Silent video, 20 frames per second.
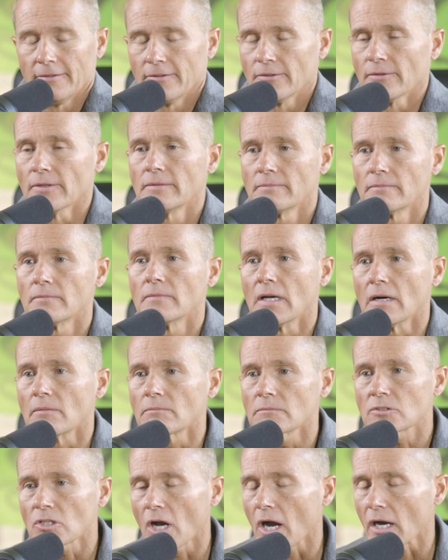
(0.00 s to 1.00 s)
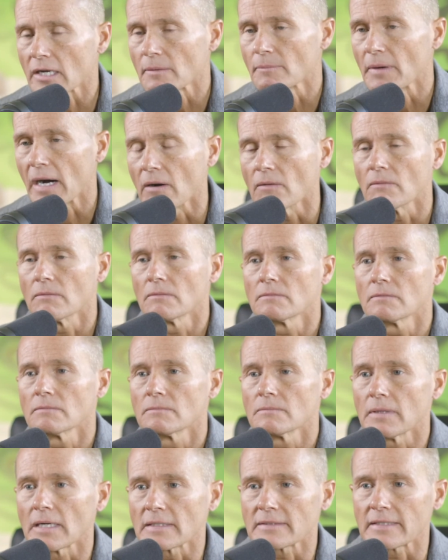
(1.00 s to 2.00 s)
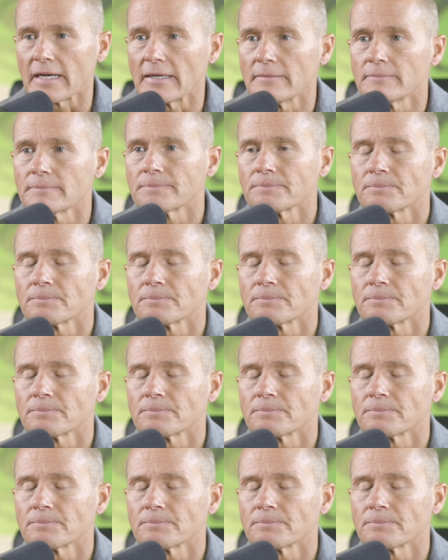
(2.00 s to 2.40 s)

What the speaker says: knew it. Yeah. Talk about that.